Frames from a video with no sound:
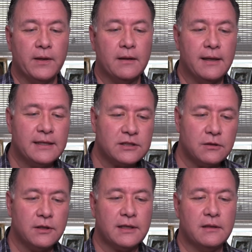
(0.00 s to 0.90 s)
Let's
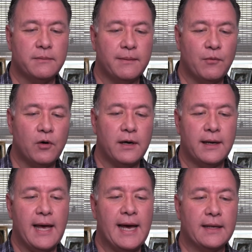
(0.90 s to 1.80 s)
look a little bit more
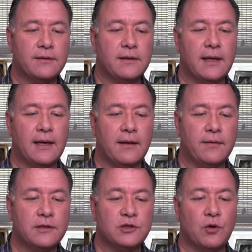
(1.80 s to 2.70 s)
at, uh,
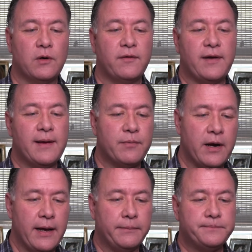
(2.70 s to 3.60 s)
the story of
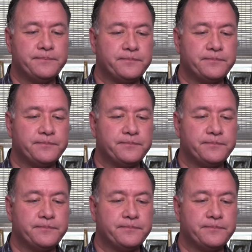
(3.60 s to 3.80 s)
Abraham.